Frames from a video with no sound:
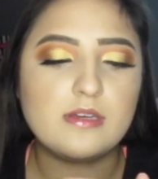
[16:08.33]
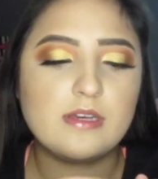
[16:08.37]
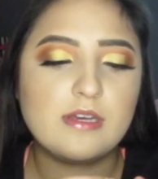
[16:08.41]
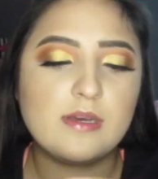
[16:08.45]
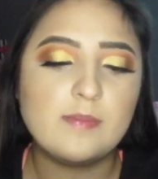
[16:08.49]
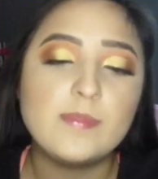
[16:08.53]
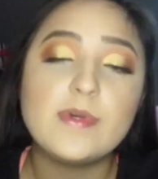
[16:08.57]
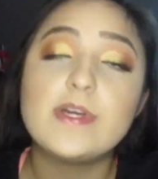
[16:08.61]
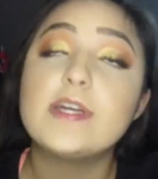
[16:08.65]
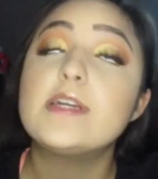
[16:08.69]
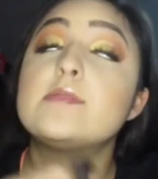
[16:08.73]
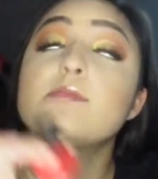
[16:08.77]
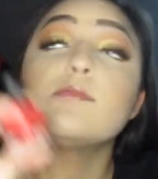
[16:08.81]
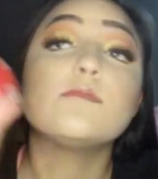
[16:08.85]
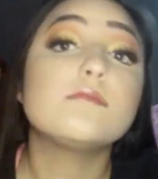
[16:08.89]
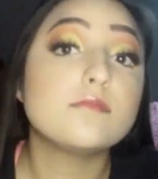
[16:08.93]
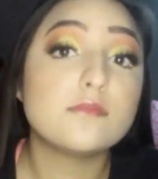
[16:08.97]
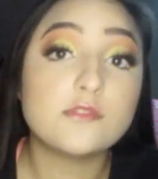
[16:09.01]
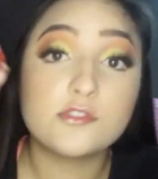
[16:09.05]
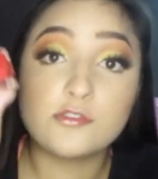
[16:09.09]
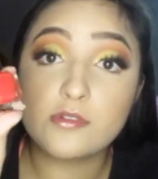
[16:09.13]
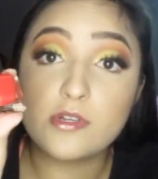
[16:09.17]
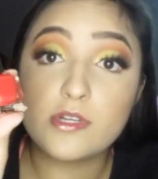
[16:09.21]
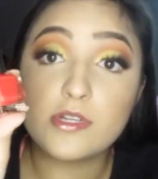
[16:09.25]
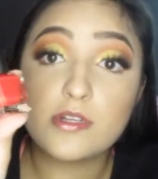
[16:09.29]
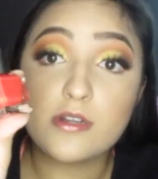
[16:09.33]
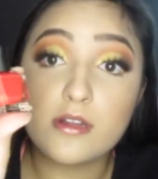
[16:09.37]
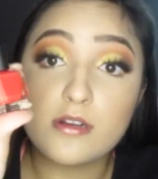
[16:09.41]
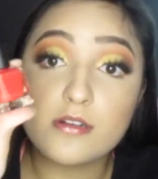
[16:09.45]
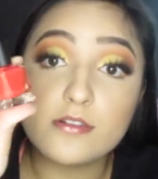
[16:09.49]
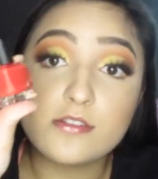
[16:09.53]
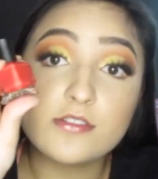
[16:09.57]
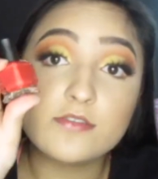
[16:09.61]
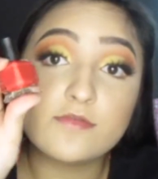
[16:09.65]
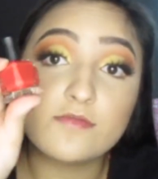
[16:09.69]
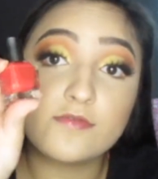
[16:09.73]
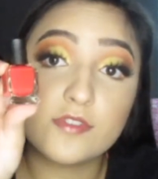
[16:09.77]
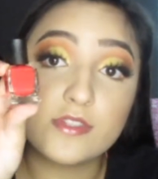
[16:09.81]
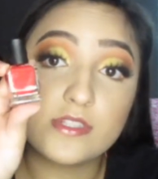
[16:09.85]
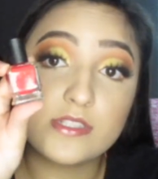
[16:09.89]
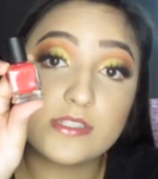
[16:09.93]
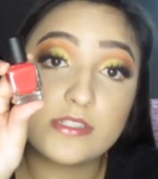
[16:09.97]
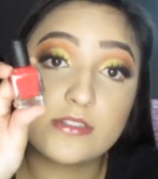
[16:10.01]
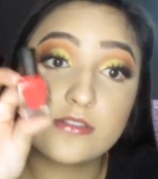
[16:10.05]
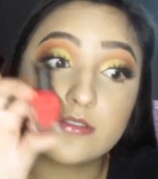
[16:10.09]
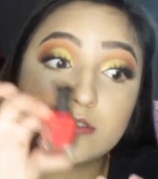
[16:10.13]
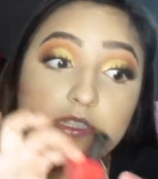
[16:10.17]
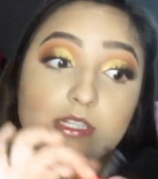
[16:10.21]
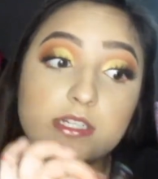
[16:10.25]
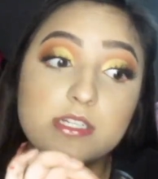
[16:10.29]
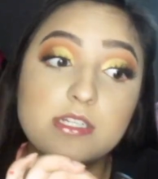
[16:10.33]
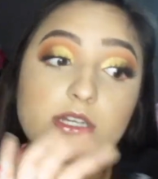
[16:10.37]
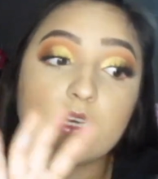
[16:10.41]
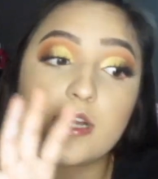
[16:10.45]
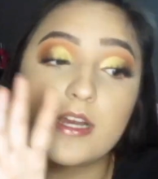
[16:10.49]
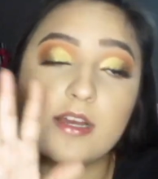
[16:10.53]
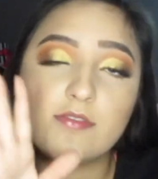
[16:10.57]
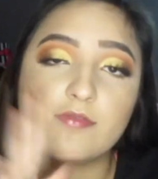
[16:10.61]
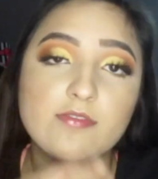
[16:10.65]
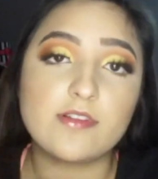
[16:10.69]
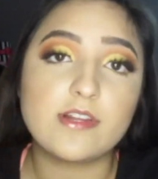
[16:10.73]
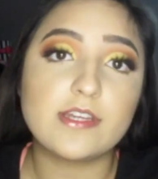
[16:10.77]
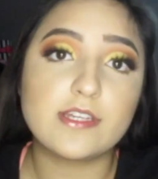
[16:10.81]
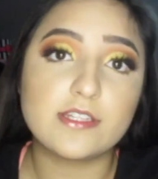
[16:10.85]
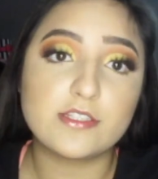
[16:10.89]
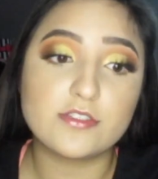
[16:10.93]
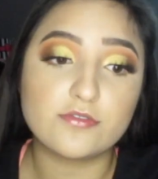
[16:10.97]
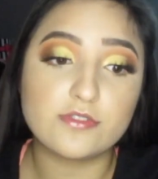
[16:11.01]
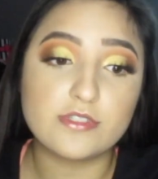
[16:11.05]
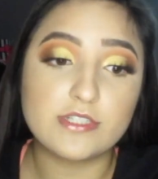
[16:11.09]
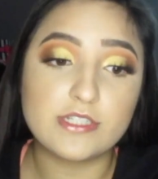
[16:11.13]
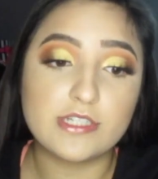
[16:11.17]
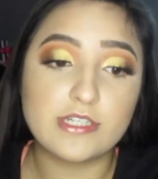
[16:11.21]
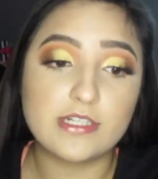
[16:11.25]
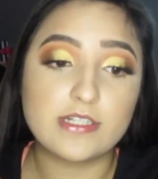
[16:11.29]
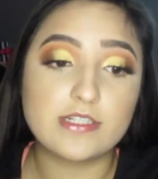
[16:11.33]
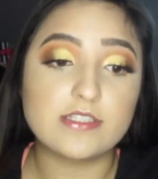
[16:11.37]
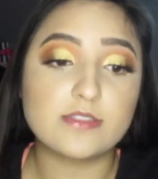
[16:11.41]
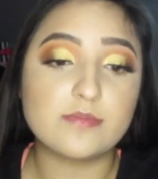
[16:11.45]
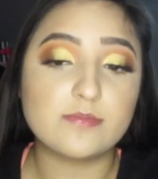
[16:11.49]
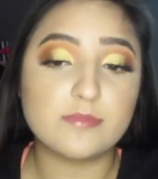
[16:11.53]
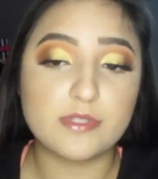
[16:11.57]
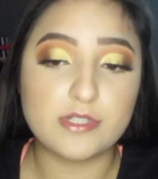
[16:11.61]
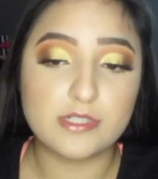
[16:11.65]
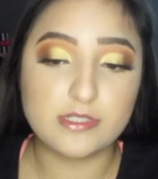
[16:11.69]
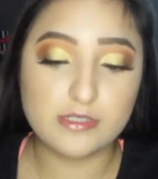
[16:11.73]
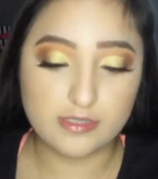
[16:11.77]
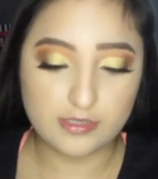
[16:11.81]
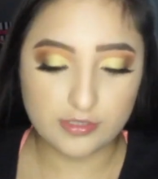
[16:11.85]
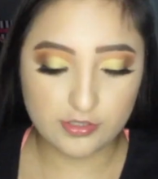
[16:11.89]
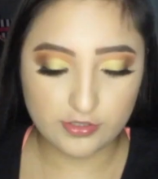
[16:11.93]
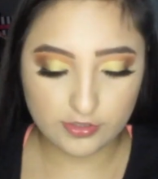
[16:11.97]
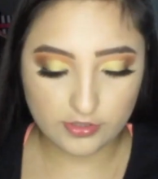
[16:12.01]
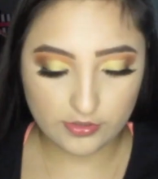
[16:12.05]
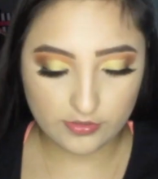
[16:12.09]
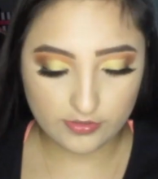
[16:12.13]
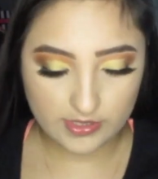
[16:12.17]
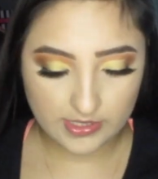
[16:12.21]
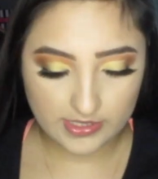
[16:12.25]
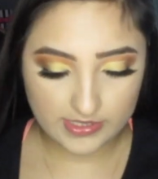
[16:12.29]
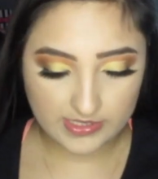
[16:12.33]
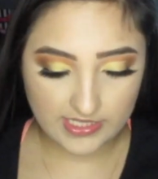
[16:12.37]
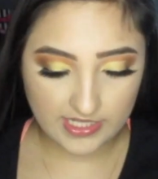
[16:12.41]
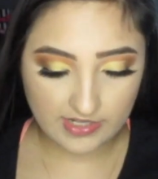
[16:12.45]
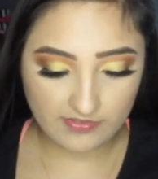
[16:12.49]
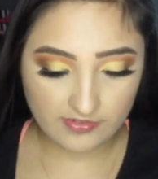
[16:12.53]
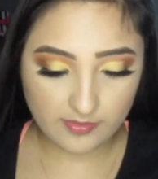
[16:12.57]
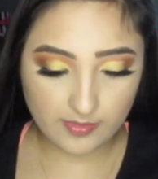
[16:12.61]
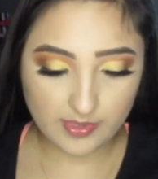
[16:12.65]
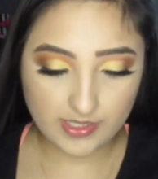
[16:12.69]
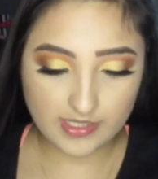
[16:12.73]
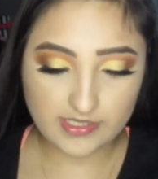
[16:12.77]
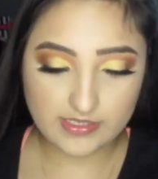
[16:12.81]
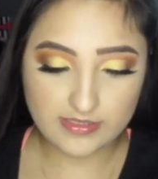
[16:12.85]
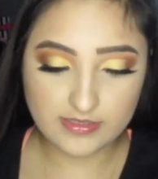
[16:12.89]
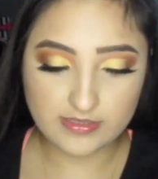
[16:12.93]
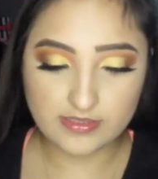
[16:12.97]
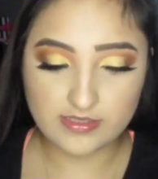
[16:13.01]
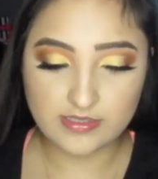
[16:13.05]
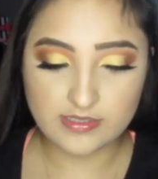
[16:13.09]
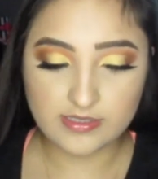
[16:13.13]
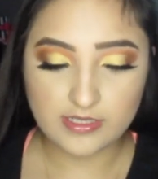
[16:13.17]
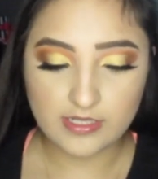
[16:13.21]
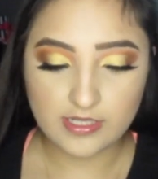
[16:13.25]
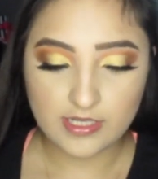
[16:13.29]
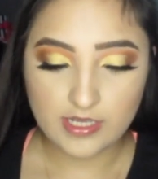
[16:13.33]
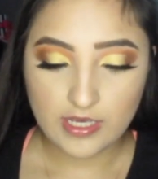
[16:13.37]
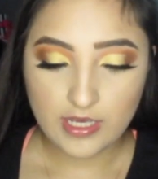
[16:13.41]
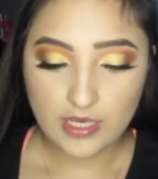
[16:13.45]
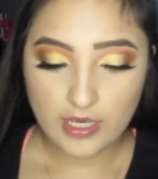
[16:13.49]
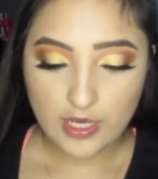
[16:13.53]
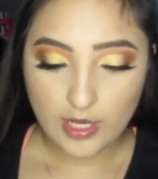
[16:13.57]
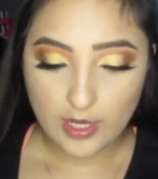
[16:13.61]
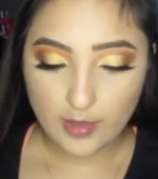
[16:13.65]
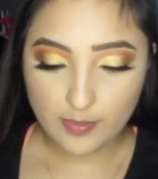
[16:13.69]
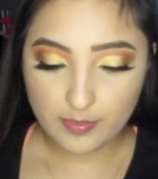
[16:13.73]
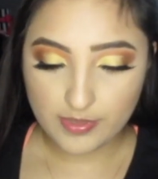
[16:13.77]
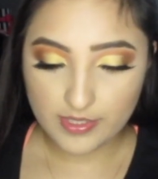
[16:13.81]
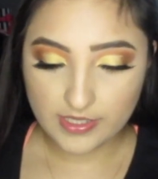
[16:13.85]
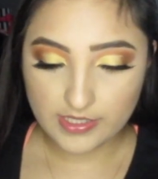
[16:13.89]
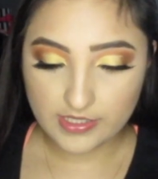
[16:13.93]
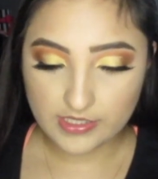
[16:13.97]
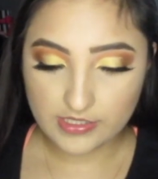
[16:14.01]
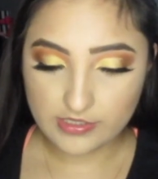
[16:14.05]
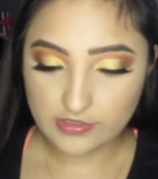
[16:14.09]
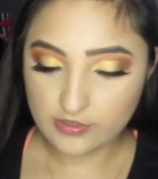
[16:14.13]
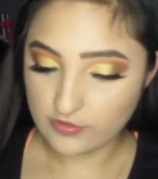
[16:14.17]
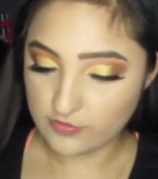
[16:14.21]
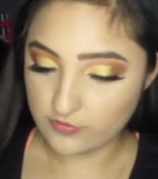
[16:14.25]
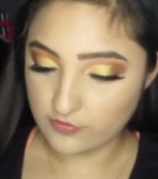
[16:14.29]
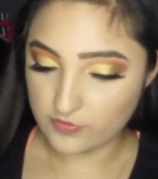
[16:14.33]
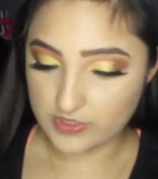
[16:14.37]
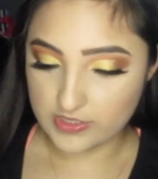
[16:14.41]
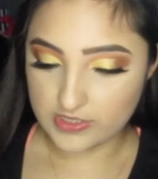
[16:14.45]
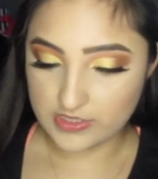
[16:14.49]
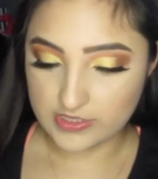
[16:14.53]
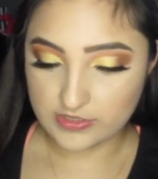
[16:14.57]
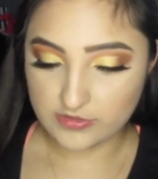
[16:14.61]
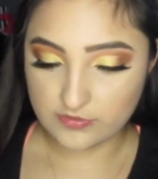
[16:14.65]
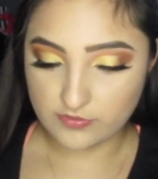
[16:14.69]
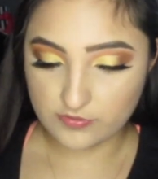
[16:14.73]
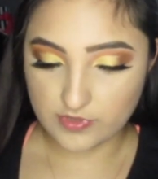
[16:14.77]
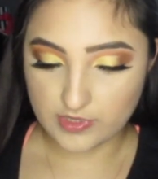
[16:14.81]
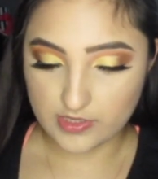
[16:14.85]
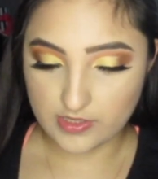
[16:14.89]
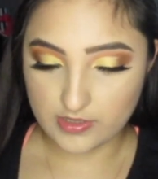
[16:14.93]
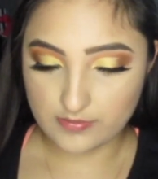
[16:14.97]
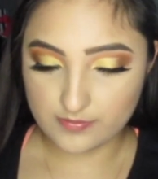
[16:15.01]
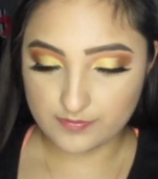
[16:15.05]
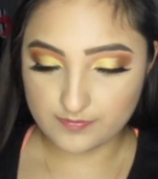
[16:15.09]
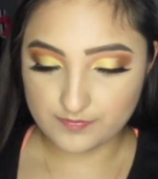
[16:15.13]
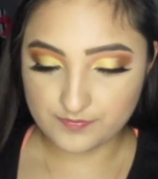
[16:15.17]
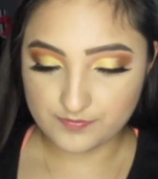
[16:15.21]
but $20 for this little thing, I feel like it's ridiculous. But you know, it's everybody's opinion on what is what.